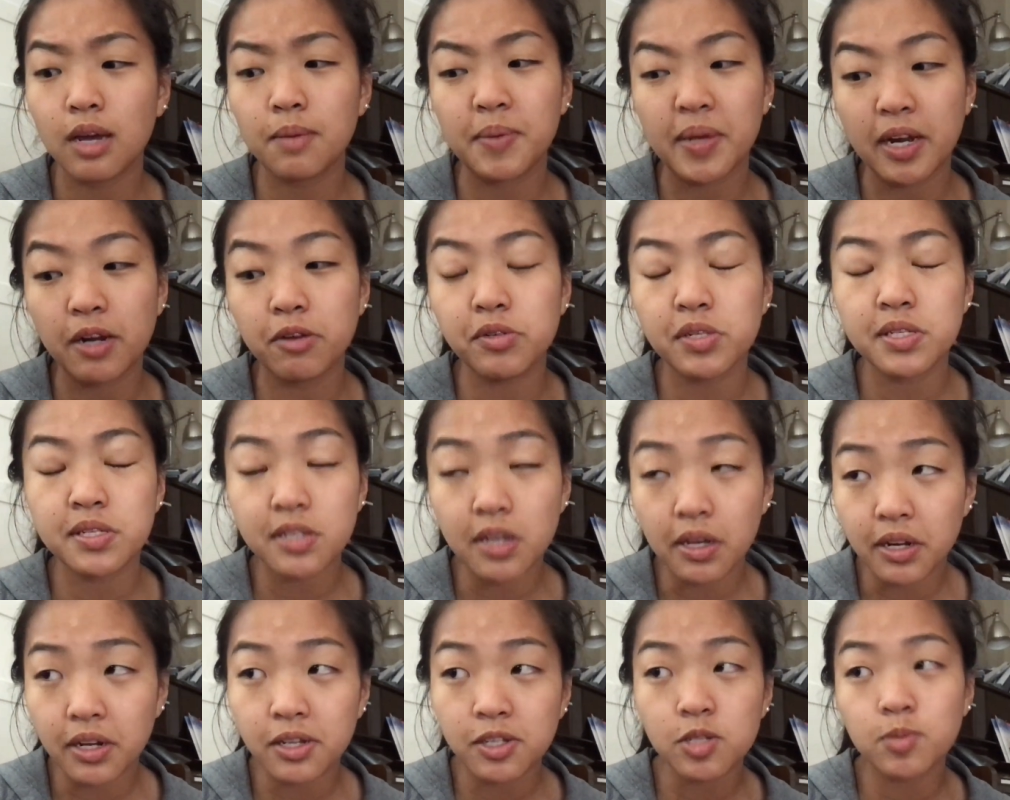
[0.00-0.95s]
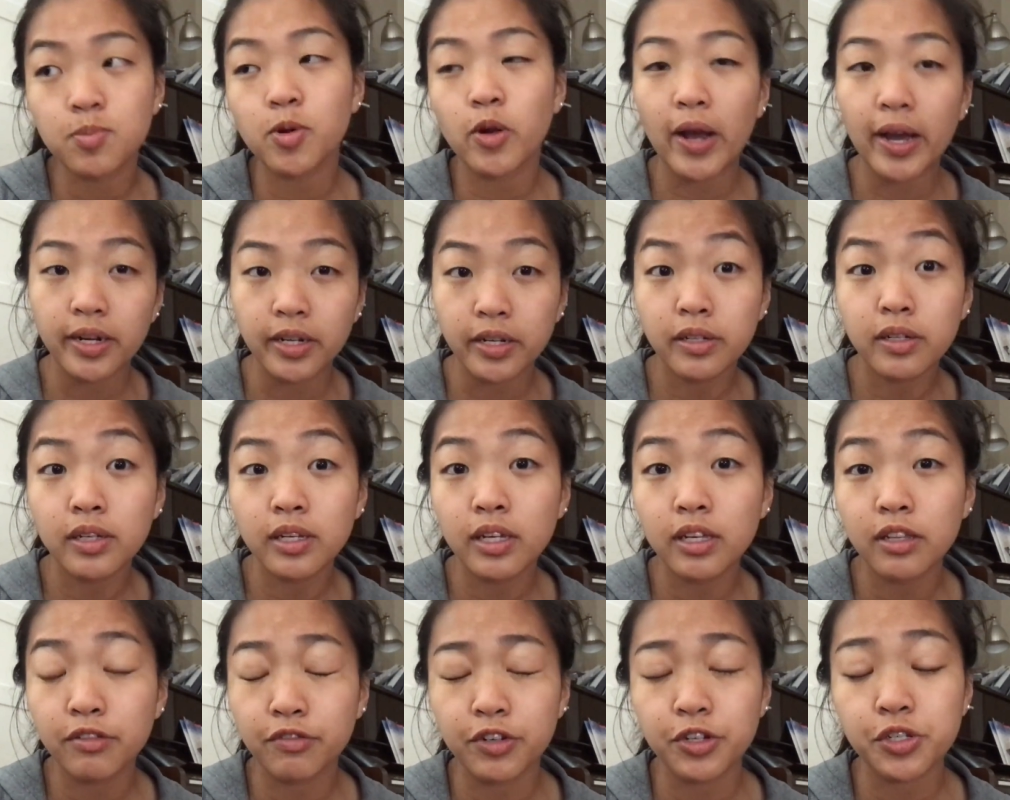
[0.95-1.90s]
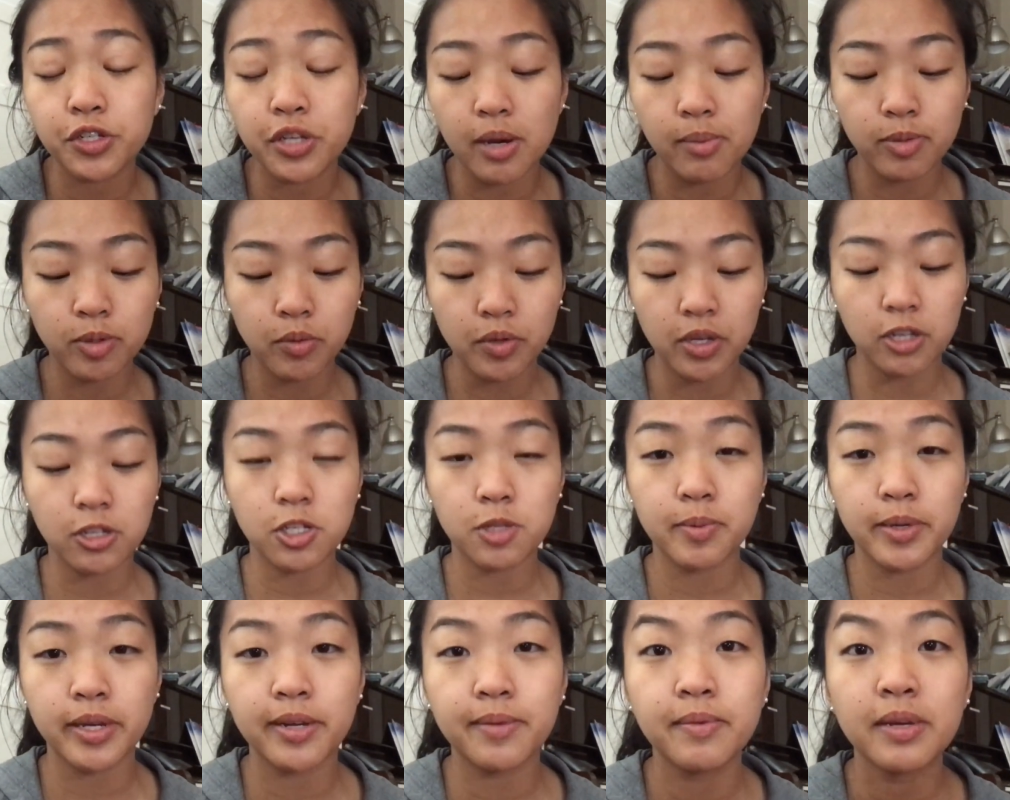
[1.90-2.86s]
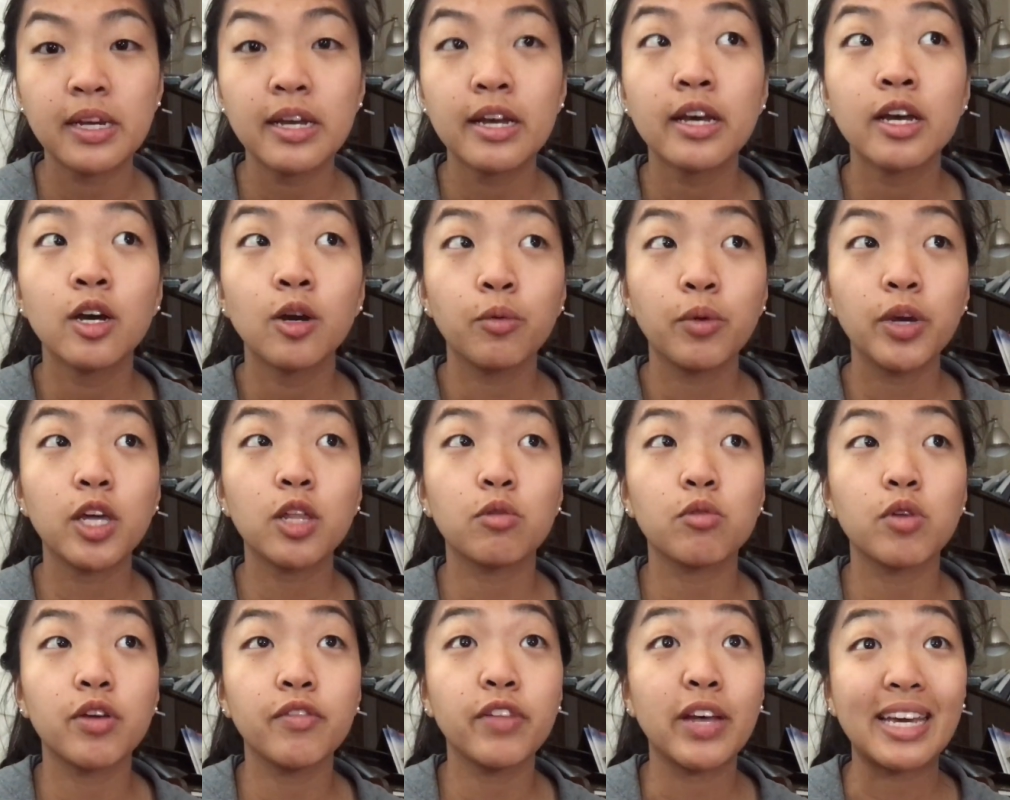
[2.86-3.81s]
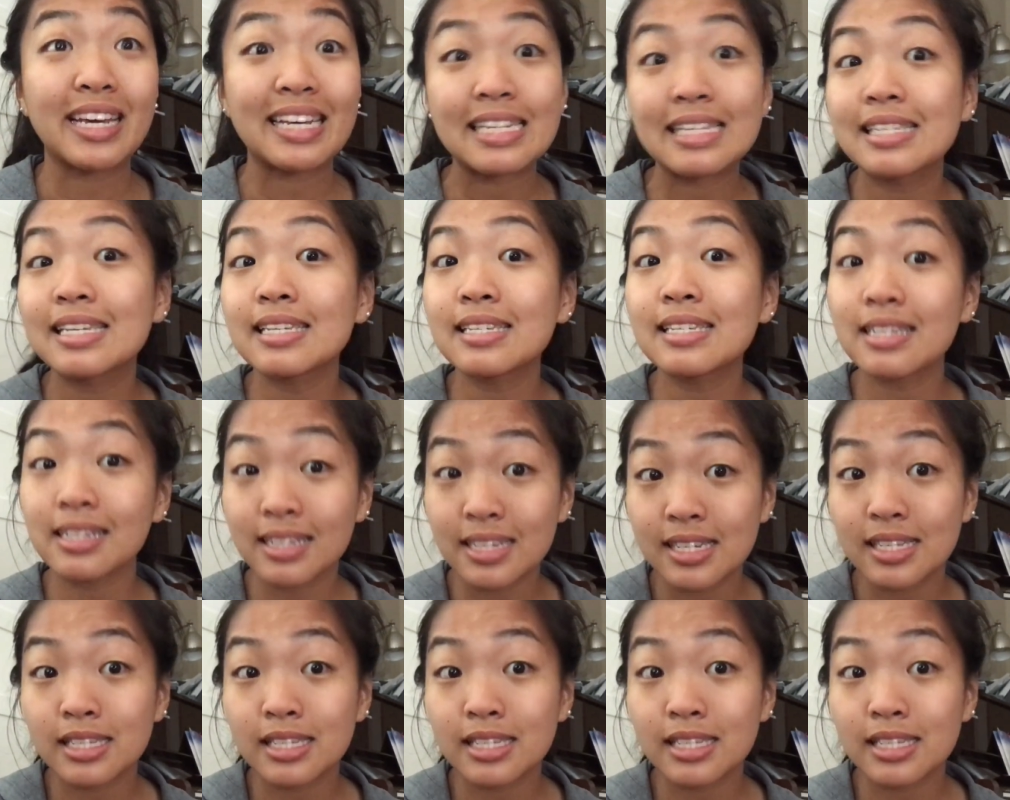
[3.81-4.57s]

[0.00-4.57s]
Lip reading: I mean, I was studying sporadically the first couple weeks, but week 3 of like consistently